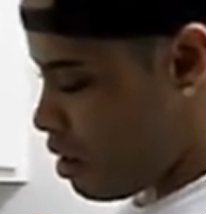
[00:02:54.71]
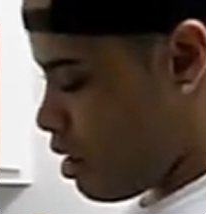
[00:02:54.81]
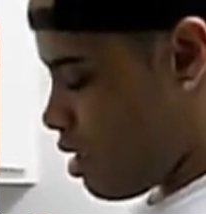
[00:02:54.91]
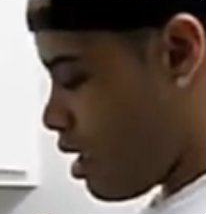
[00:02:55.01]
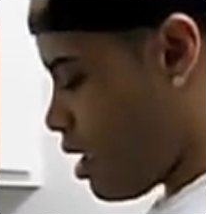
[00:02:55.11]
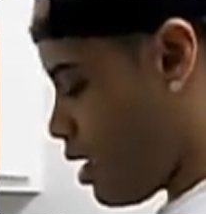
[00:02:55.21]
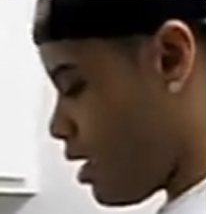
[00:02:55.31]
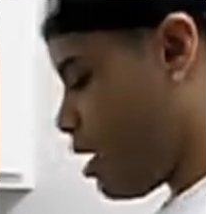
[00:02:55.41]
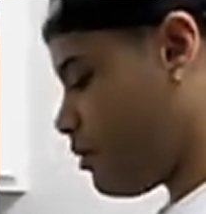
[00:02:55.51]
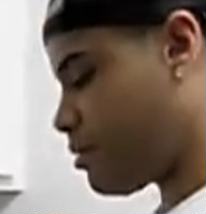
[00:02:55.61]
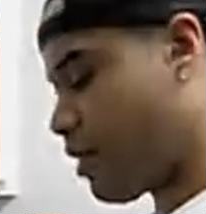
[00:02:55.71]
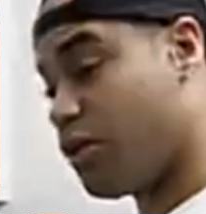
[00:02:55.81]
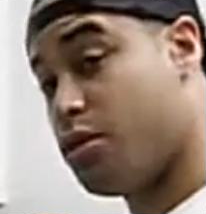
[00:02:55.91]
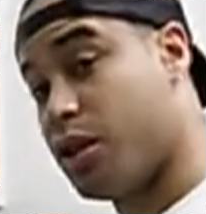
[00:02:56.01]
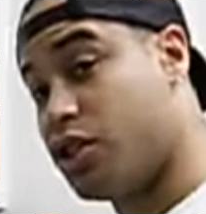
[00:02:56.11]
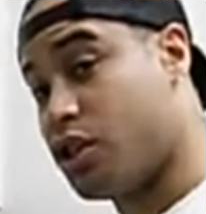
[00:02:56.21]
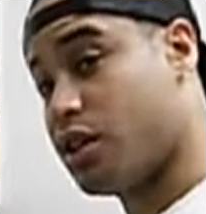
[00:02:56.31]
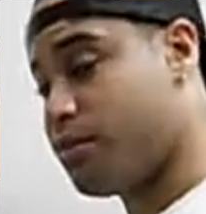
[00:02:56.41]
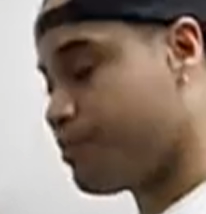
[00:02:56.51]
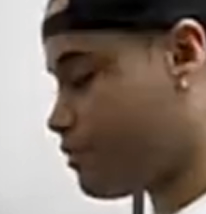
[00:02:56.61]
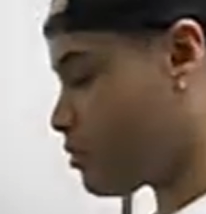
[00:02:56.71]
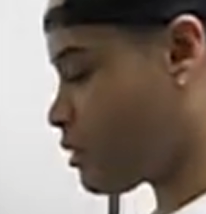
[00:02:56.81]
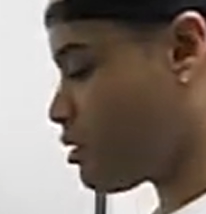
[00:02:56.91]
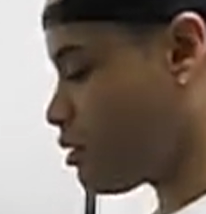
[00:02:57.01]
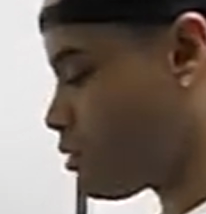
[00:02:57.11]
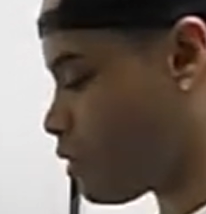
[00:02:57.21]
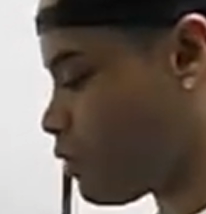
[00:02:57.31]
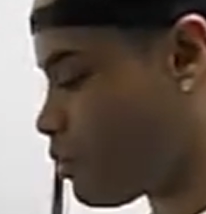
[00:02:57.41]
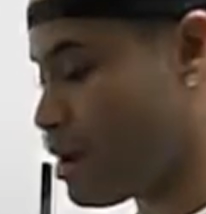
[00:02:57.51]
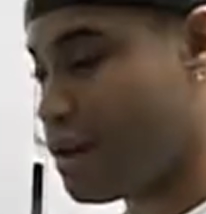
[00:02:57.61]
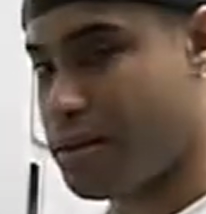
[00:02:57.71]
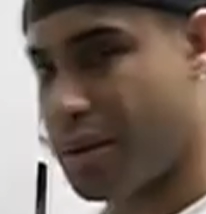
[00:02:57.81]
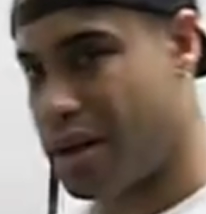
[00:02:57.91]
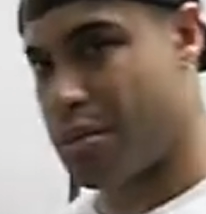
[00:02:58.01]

yeah, that's how I do my chicken. So up next, I'm gonna get my eggs